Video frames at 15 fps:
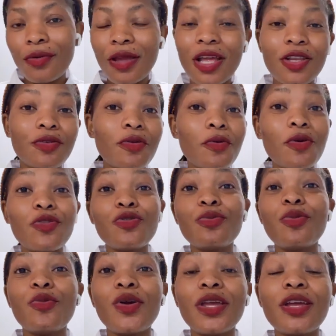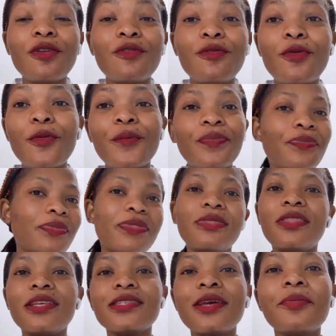and you're going to be working for
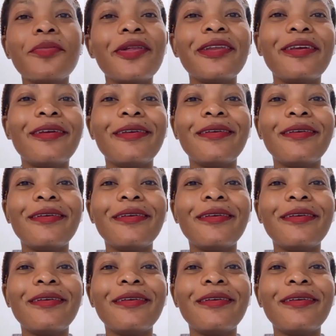this company.